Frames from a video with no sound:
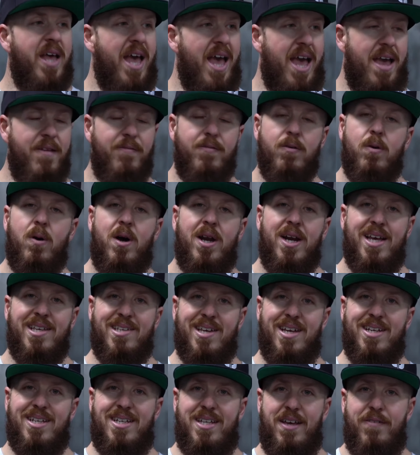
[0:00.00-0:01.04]
Everyone is
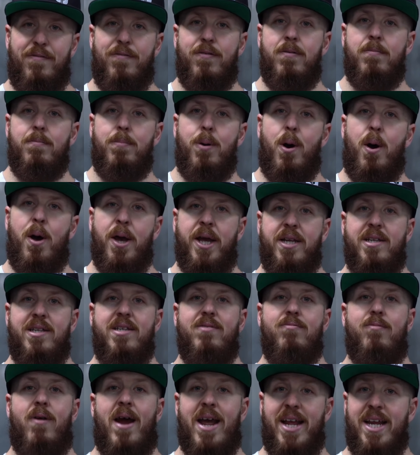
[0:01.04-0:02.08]
at a different point
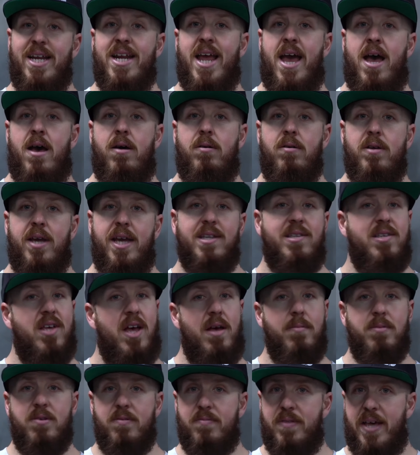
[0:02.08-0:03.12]
right now in
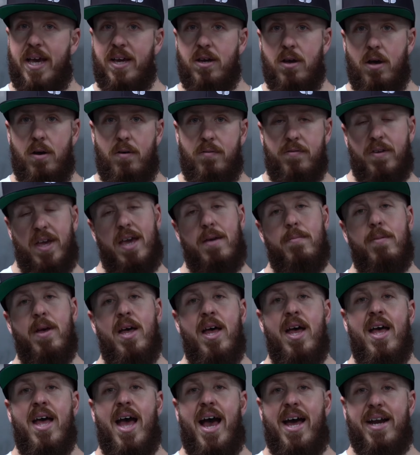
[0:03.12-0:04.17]
terms of their golf game
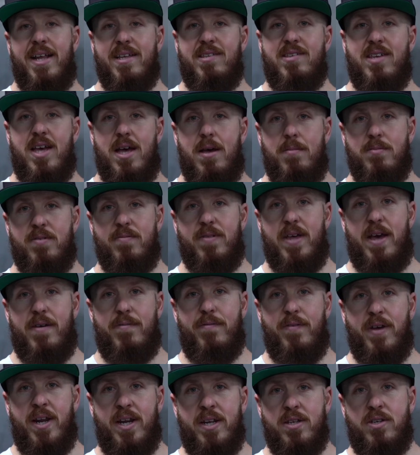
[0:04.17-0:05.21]
and in terms of their
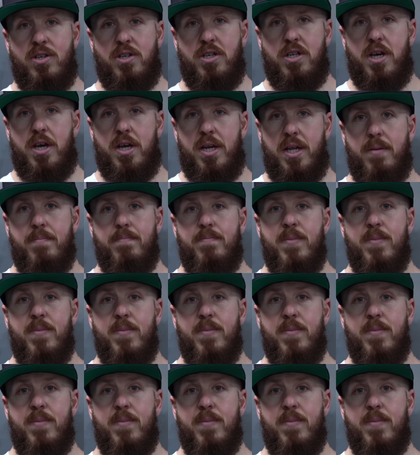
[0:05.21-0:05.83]
fitness journey.